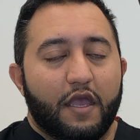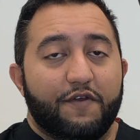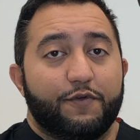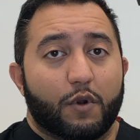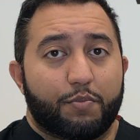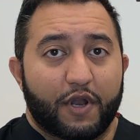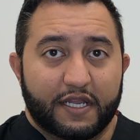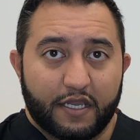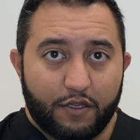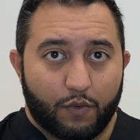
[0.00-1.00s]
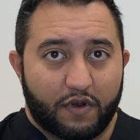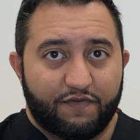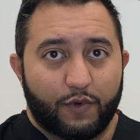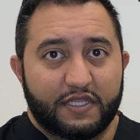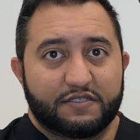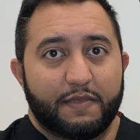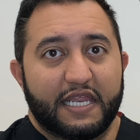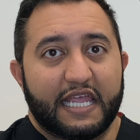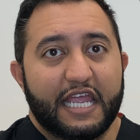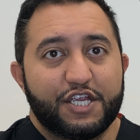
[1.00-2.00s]
if you are pregnant, you want to avoid this
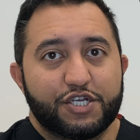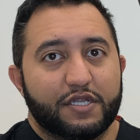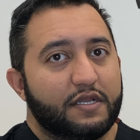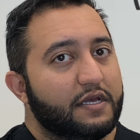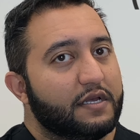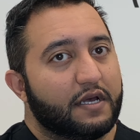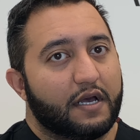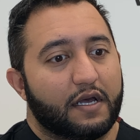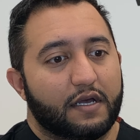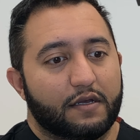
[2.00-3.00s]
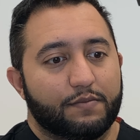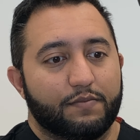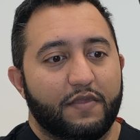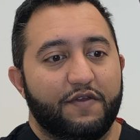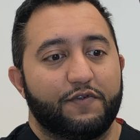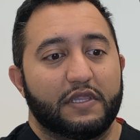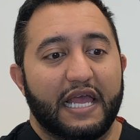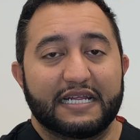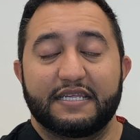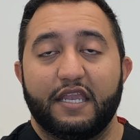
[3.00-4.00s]
medication. Um, if you're
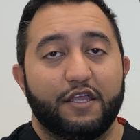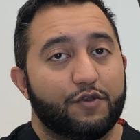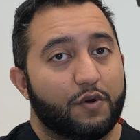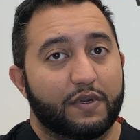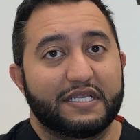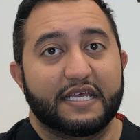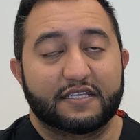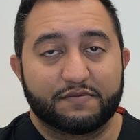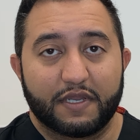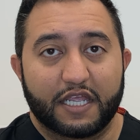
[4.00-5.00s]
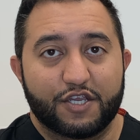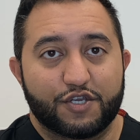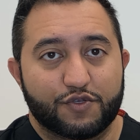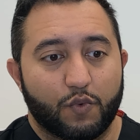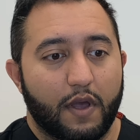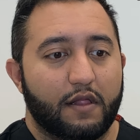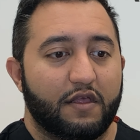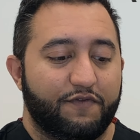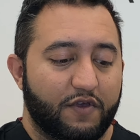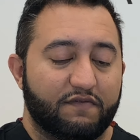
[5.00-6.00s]
lactating, you don't want to take this medication as well.
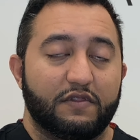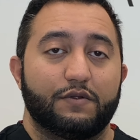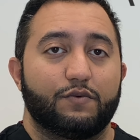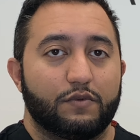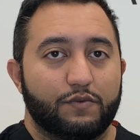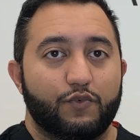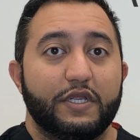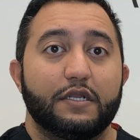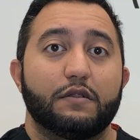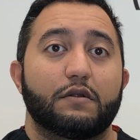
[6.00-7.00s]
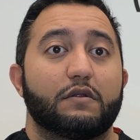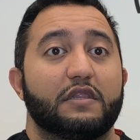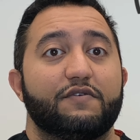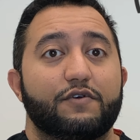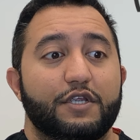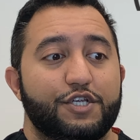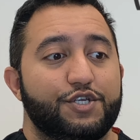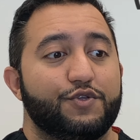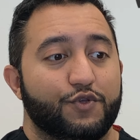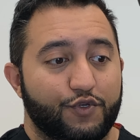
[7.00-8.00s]
If you have renal or liver
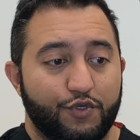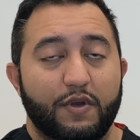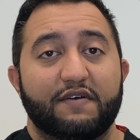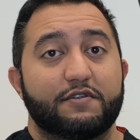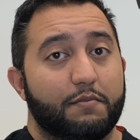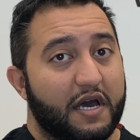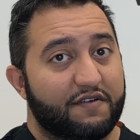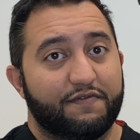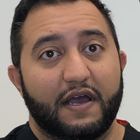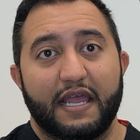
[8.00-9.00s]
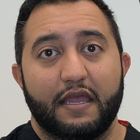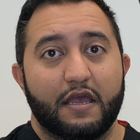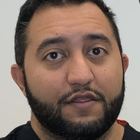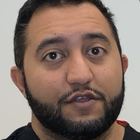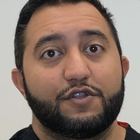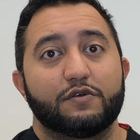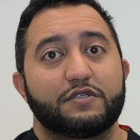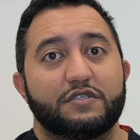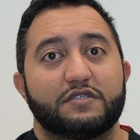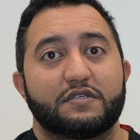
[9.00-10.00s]
issues, you do have to modify the
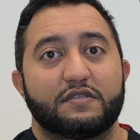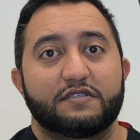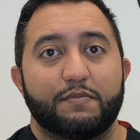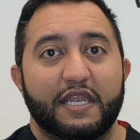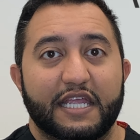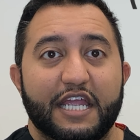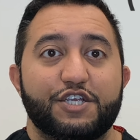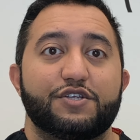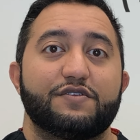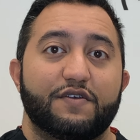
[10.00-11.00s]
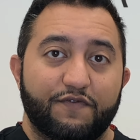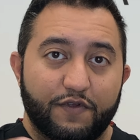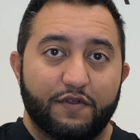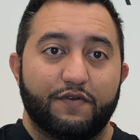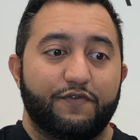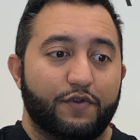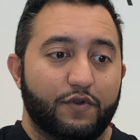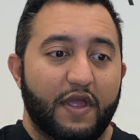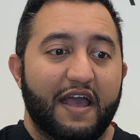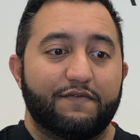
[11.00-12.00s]
dosages of this medications if you, if
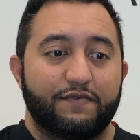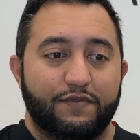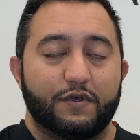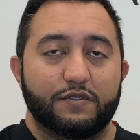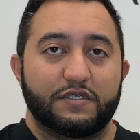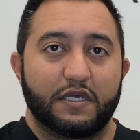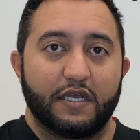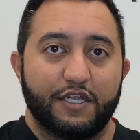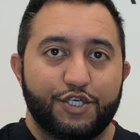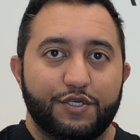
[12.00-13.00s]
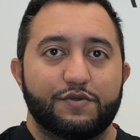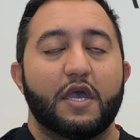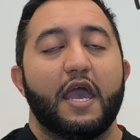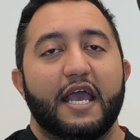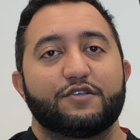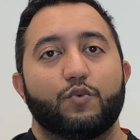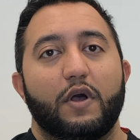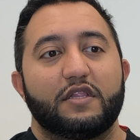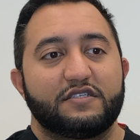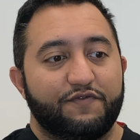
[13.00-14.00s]
you have those uh, issues, as
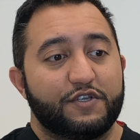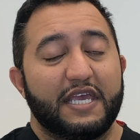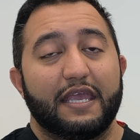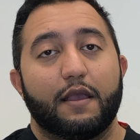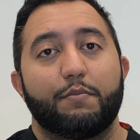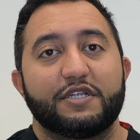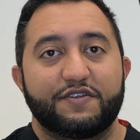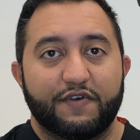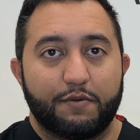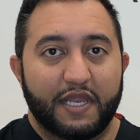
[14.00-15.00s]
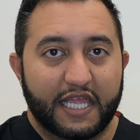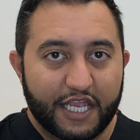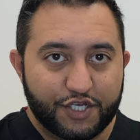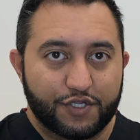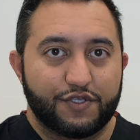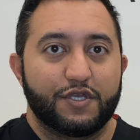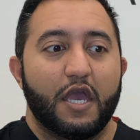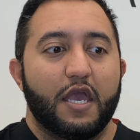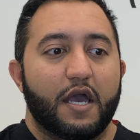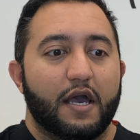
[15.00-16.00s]
well as if you're taking a bunch of other medications,
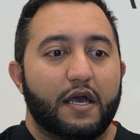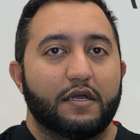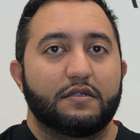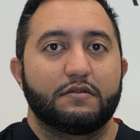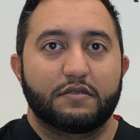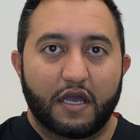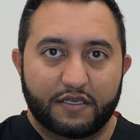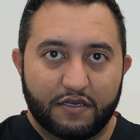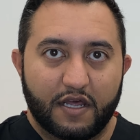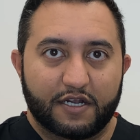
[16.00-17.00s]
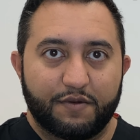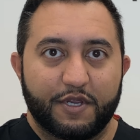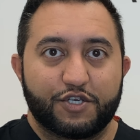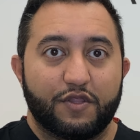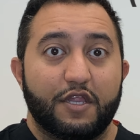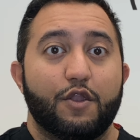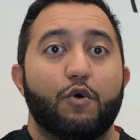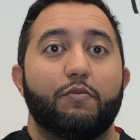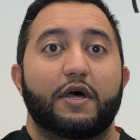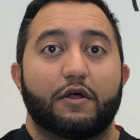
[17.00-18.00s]
uh, talk to your doctor, make sure they
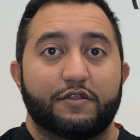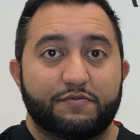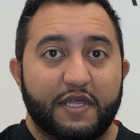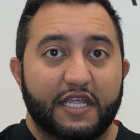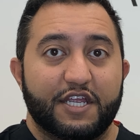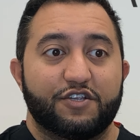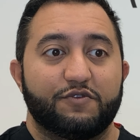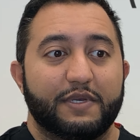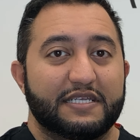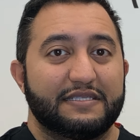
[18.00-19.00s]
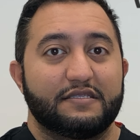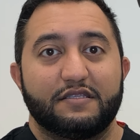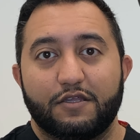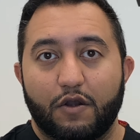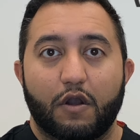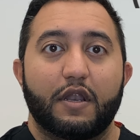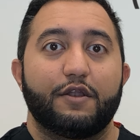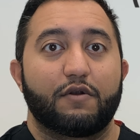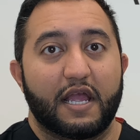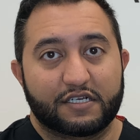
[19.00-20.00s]
know about all those medications because there are
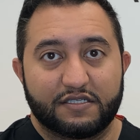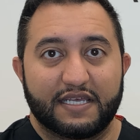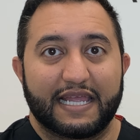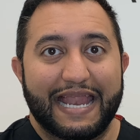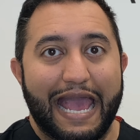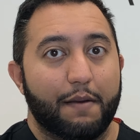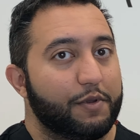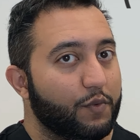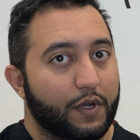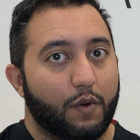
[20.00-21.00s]
interactions that can happen. We